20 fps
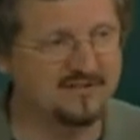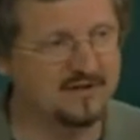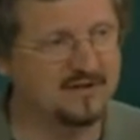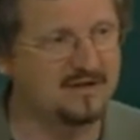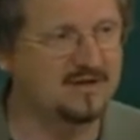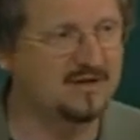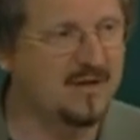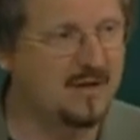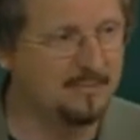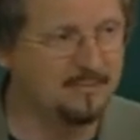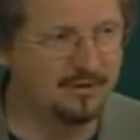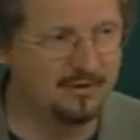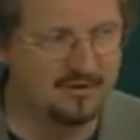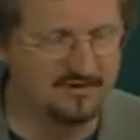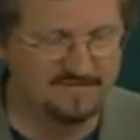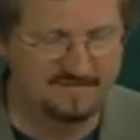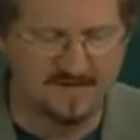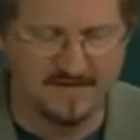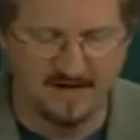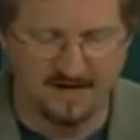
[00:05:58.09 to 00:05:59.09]
a number
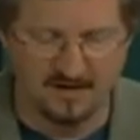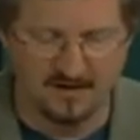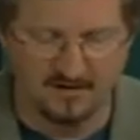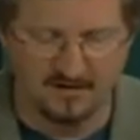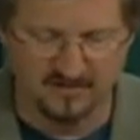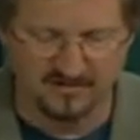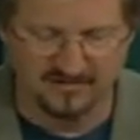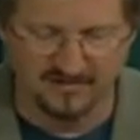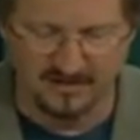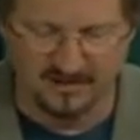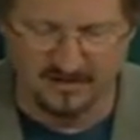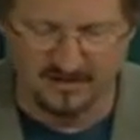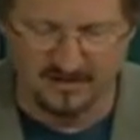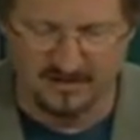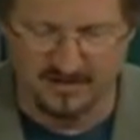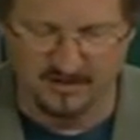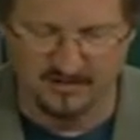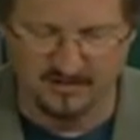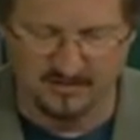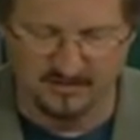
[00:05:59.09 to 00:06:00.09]
of the errors that are
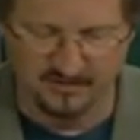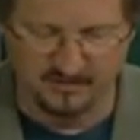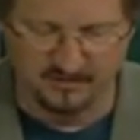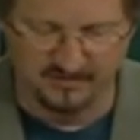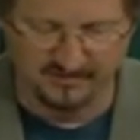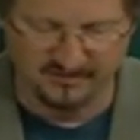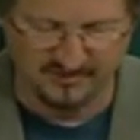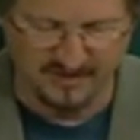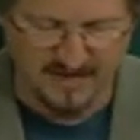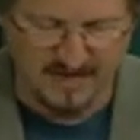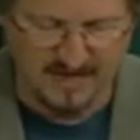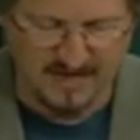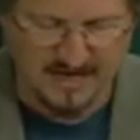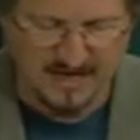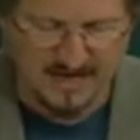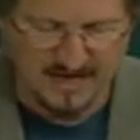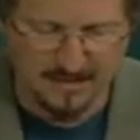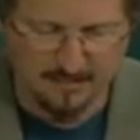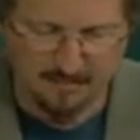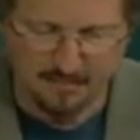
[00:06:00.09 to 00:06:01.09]
introduced.
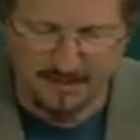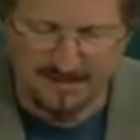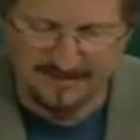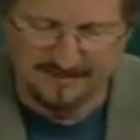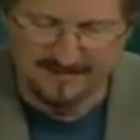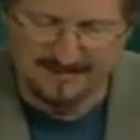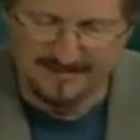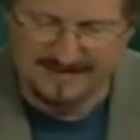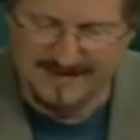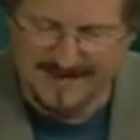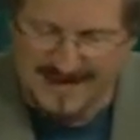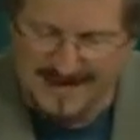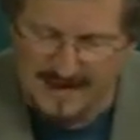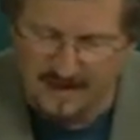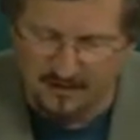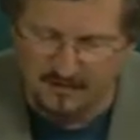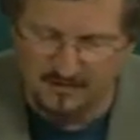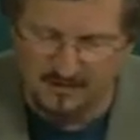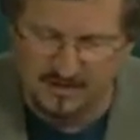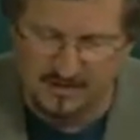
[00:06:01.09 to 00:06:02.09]
It brings it
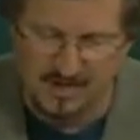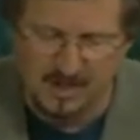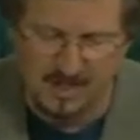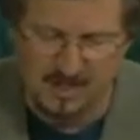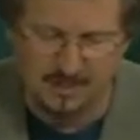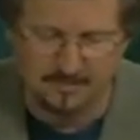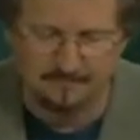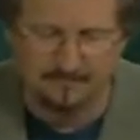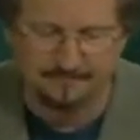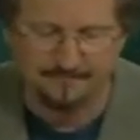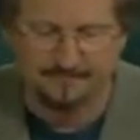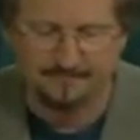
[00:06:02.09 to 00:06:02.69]
down